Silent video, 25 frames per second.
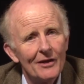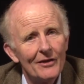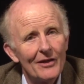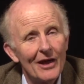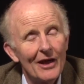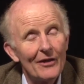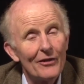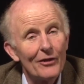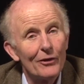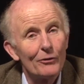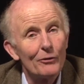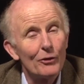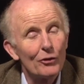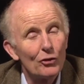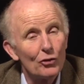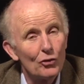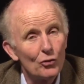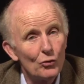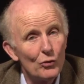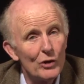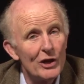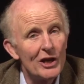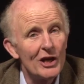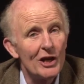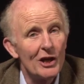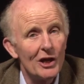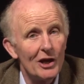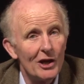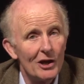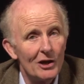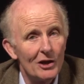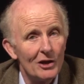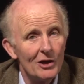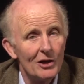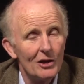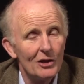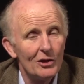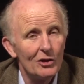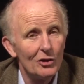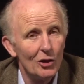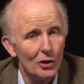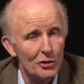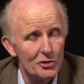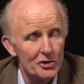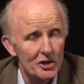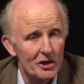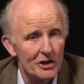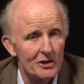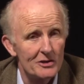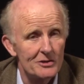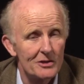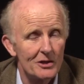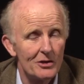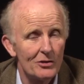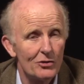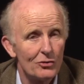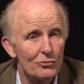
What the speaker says: that there are three logics,